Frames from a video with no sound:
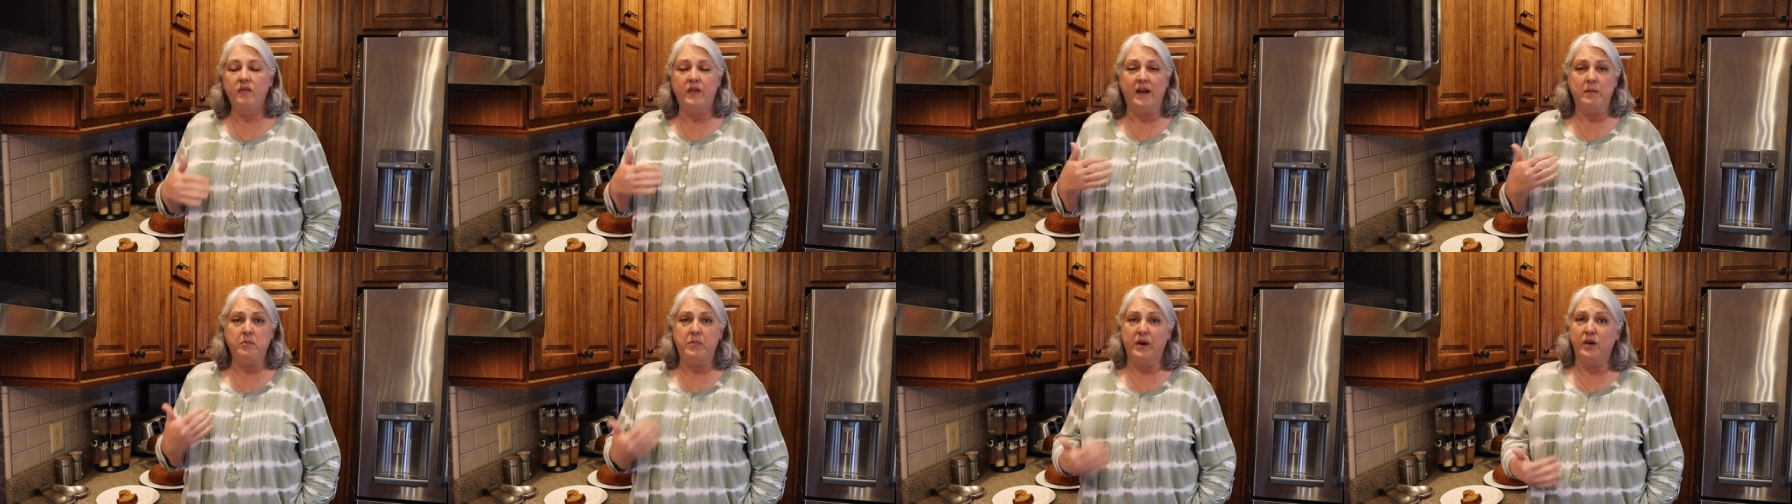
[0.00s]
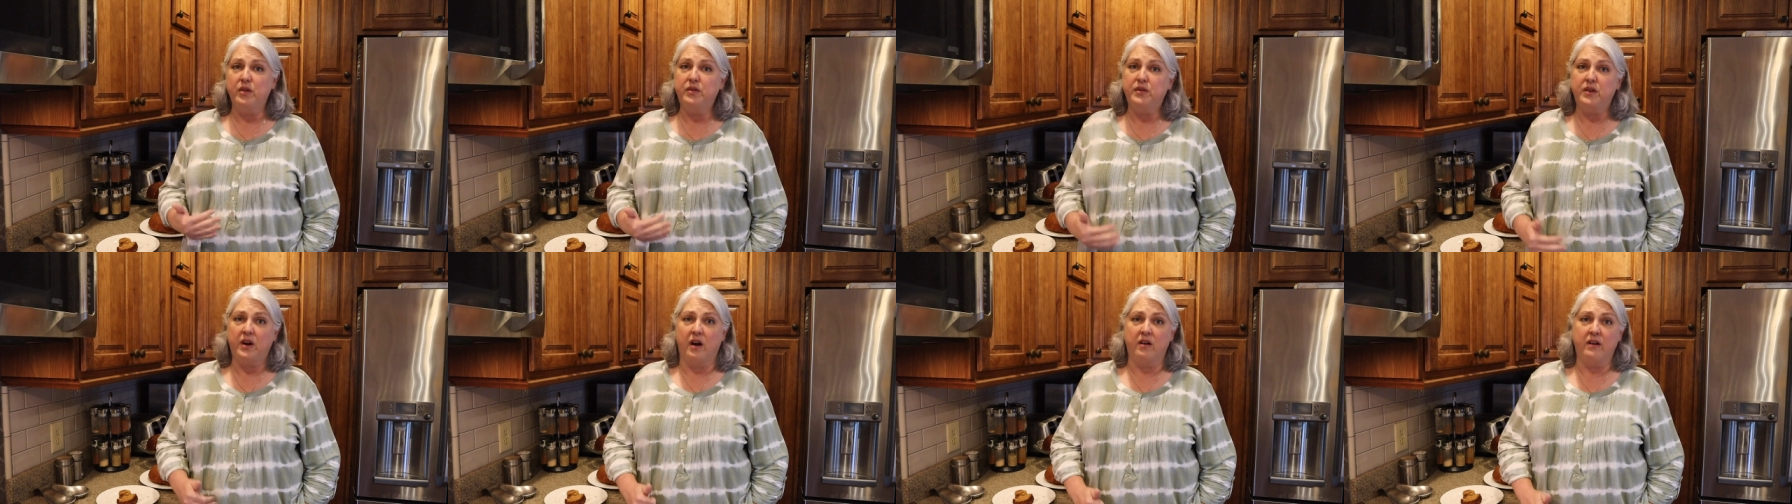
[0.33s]
They
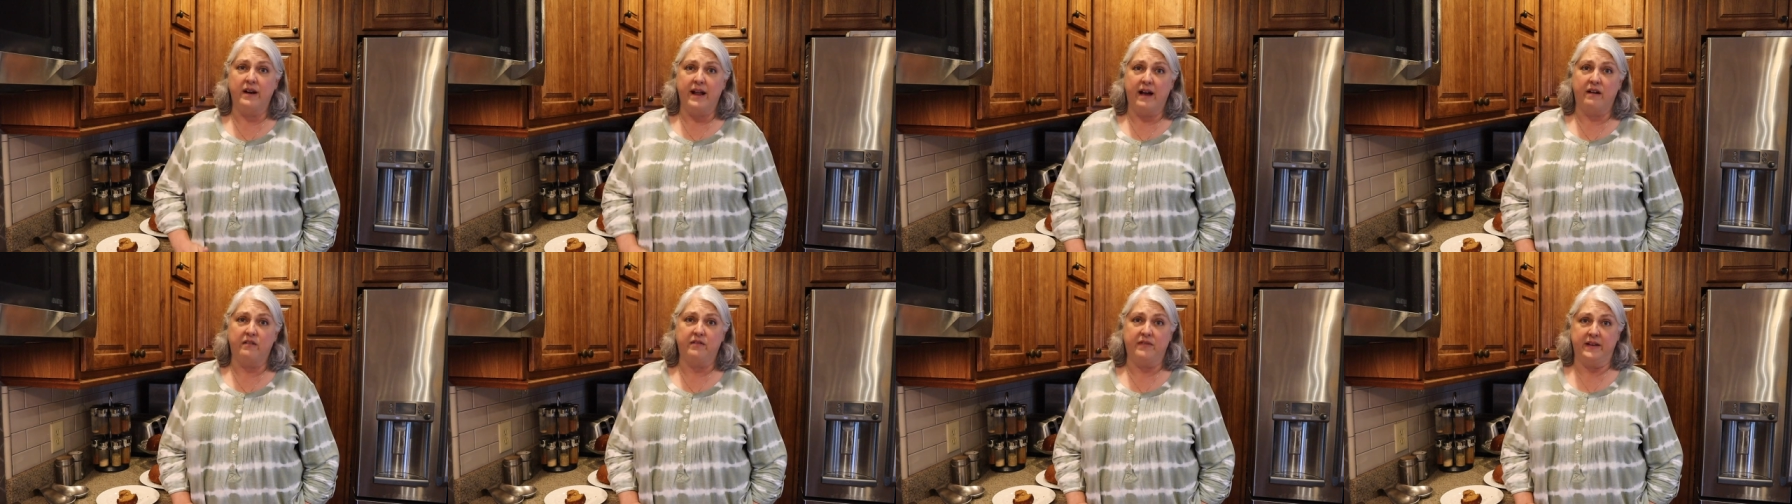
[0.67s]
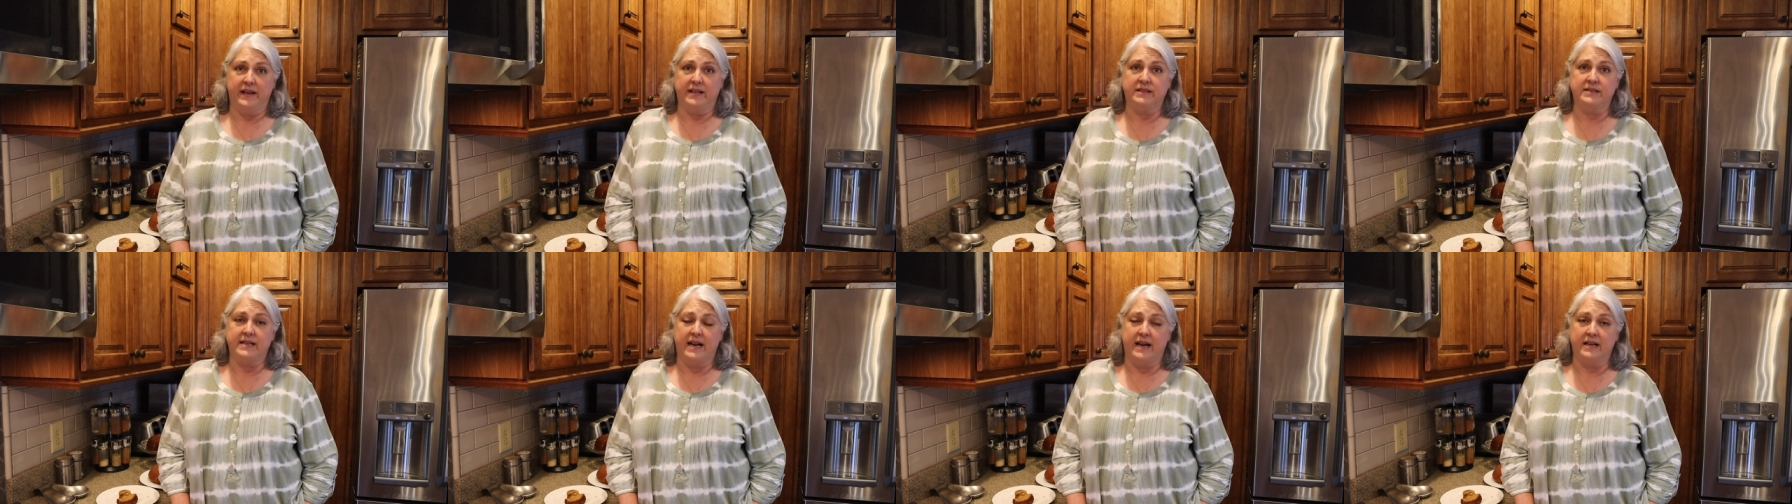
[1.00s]
both turned out
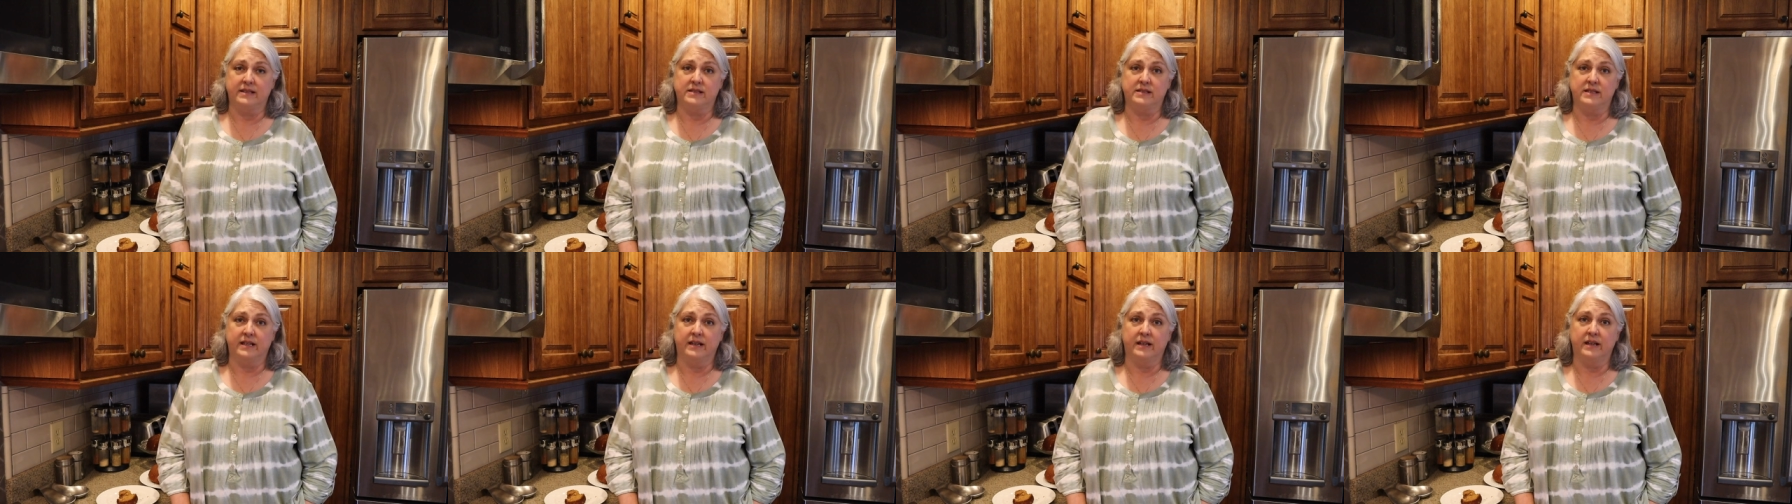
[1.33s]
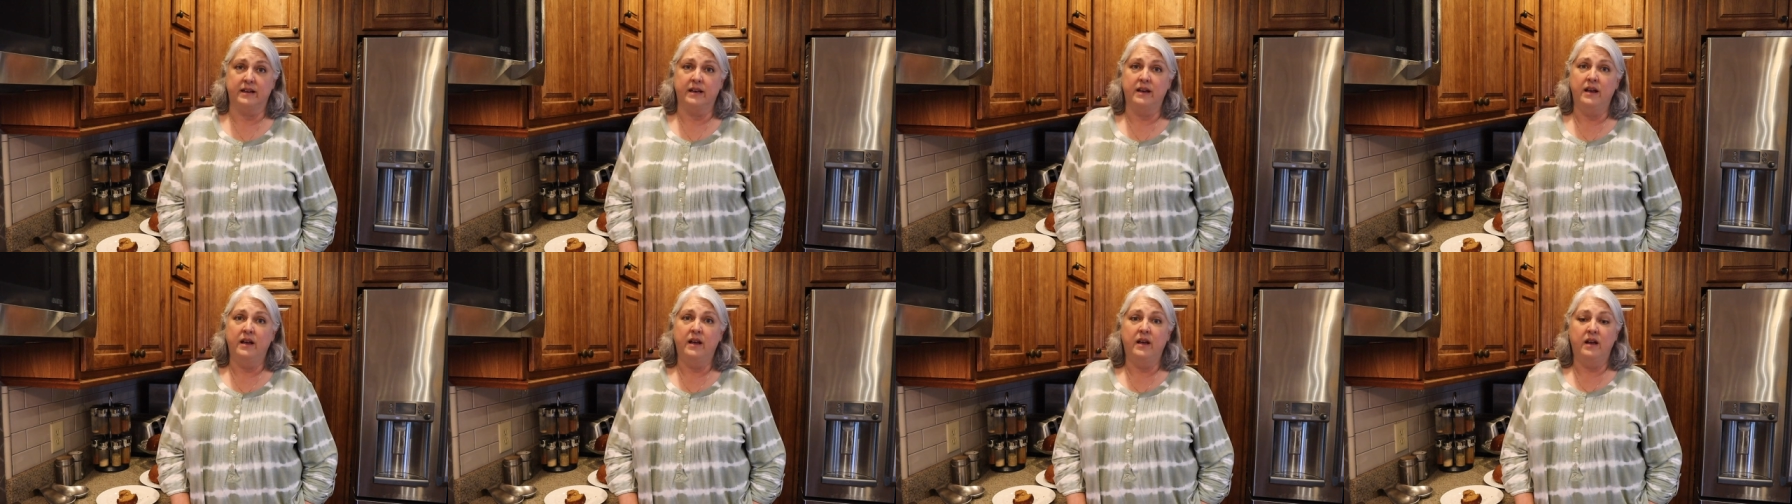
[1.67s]

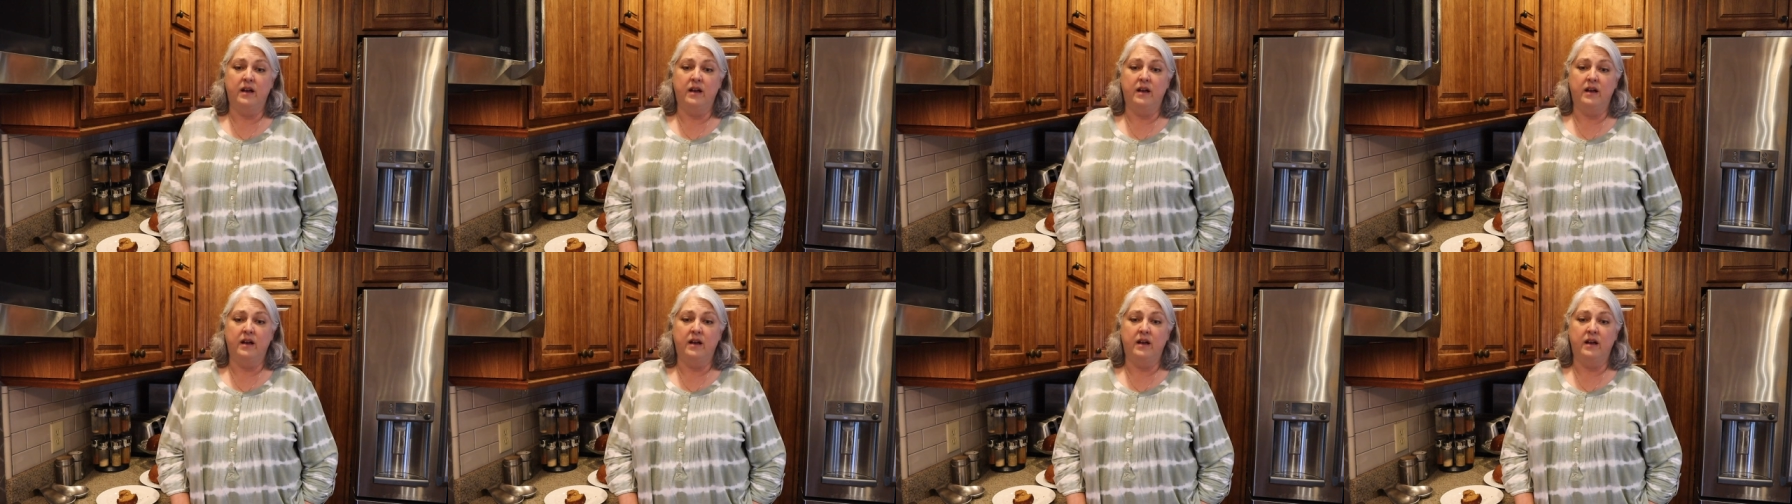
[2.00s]
fantastic.